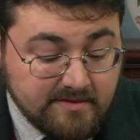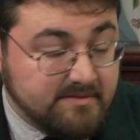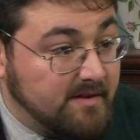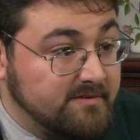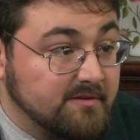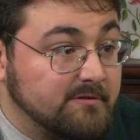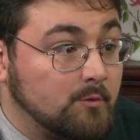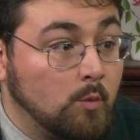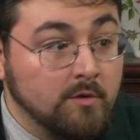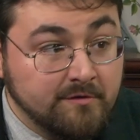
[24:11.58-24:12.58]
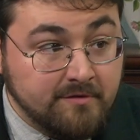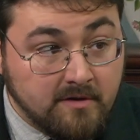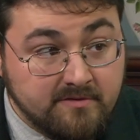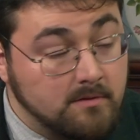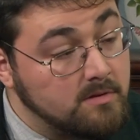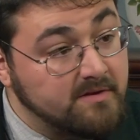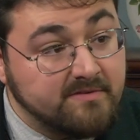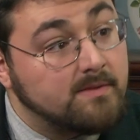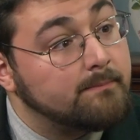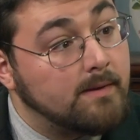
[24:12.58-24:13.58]
census would just
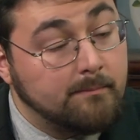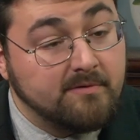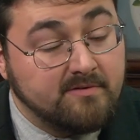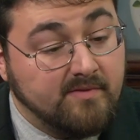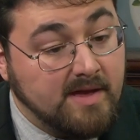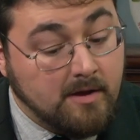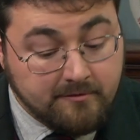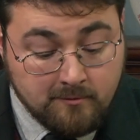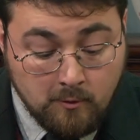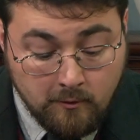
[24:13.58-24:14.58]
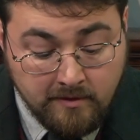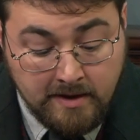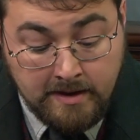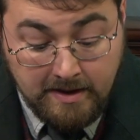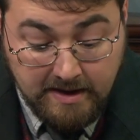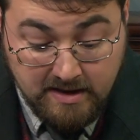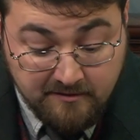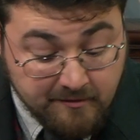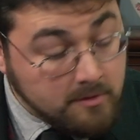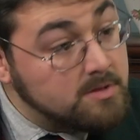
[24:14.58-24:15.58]
list the members of the household, and
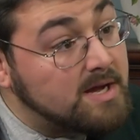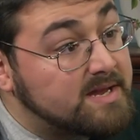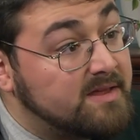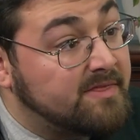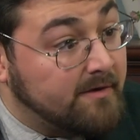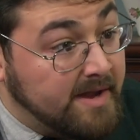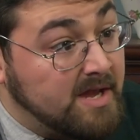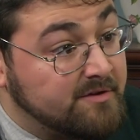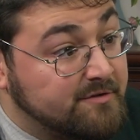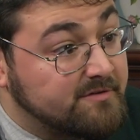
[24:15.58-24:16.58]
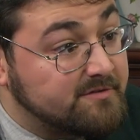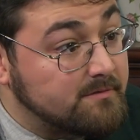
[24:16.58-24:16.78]
if you're lucky, their ages.